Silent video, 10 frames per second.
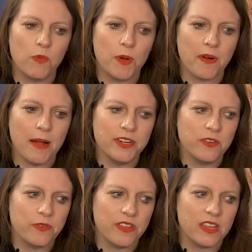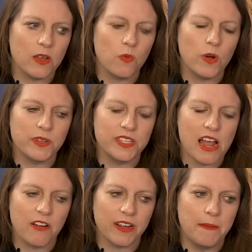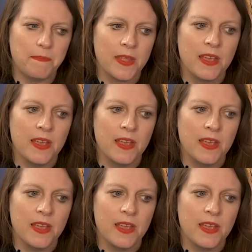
What prompted your thinking? What was the outcome?